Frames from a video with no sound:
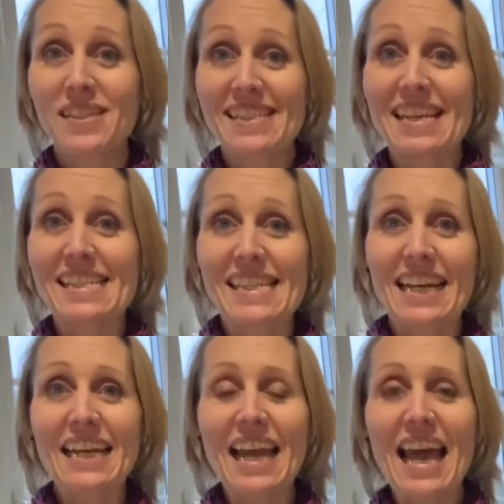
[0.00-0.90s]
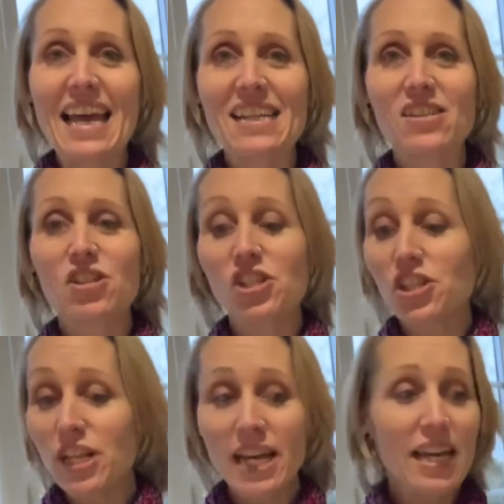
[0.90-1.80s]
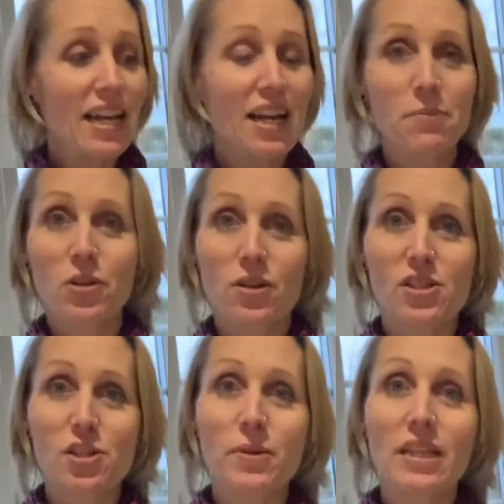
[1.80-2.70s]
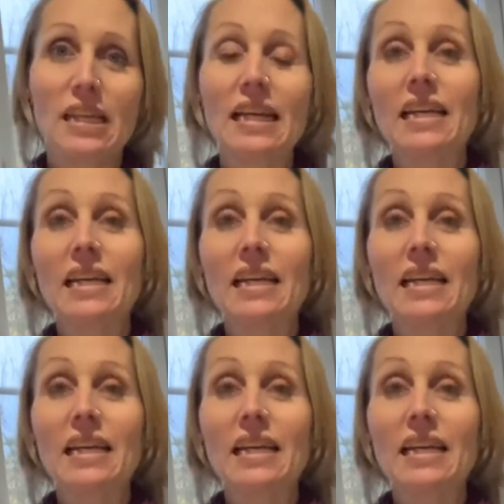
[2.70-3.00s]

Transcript: Centre, and today I'm going to be